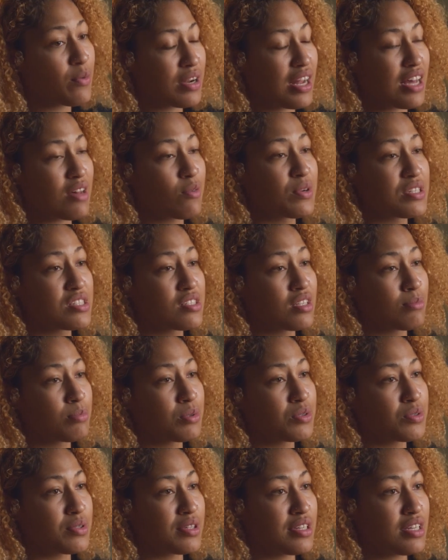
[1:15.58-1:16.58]
when I went to the
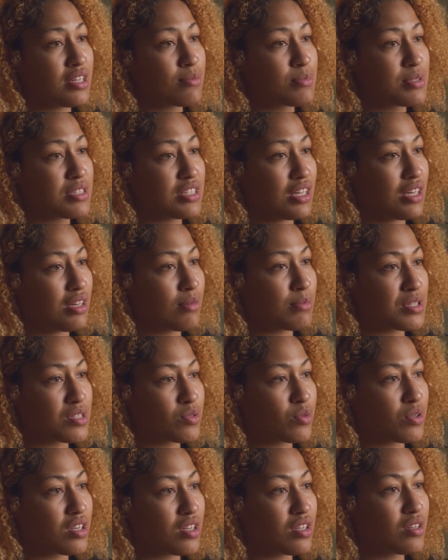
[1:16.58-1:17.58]
Boo Williams team
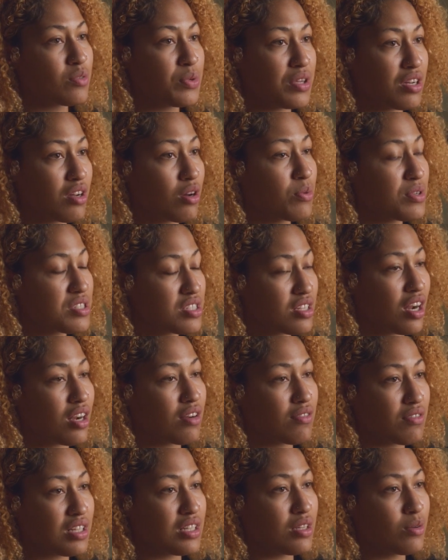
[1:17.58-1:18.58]
is when, we
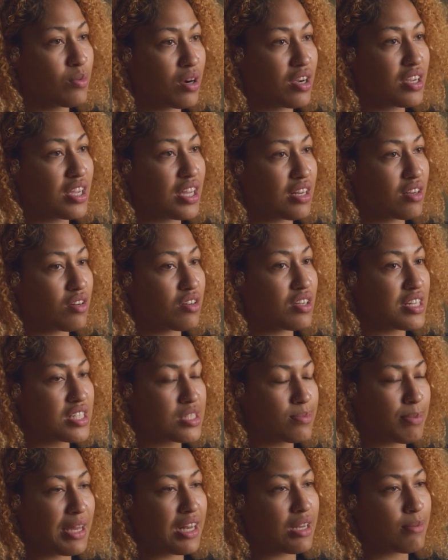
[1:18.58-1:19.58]
started really working on
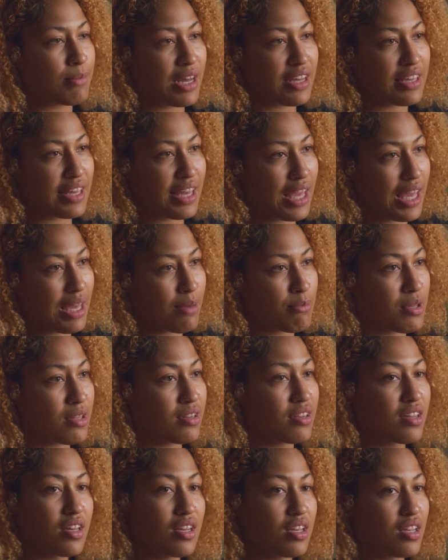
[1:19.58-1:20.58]
expanding my game
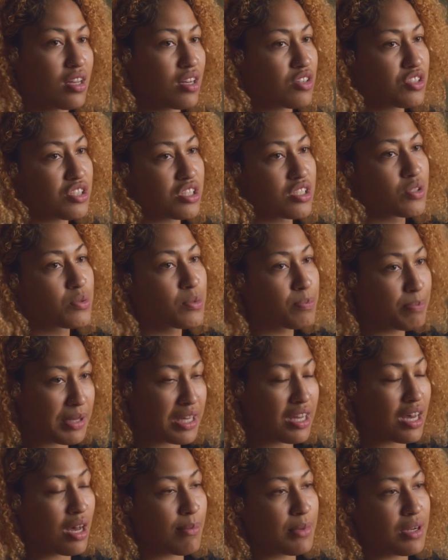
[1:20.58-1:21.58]
and, just
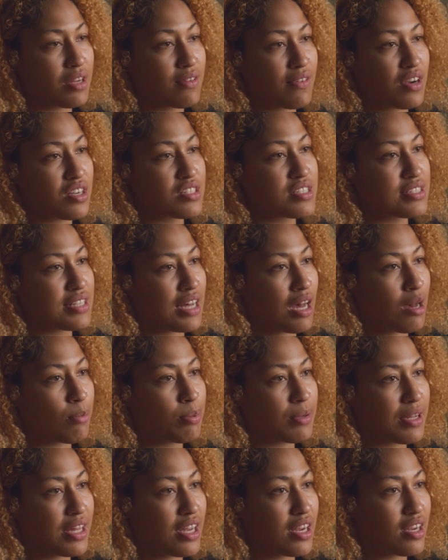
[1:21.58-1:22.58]
becoming a versatile
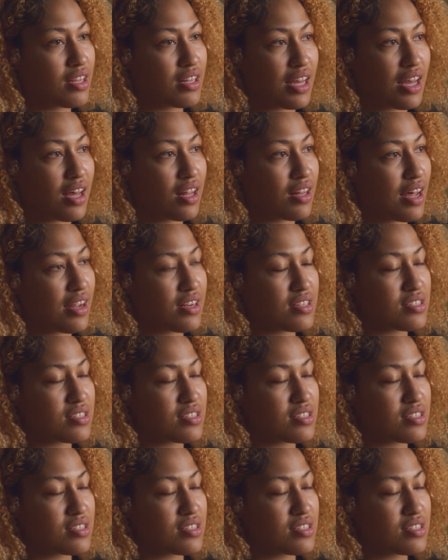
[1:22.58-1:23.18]
player that a lot of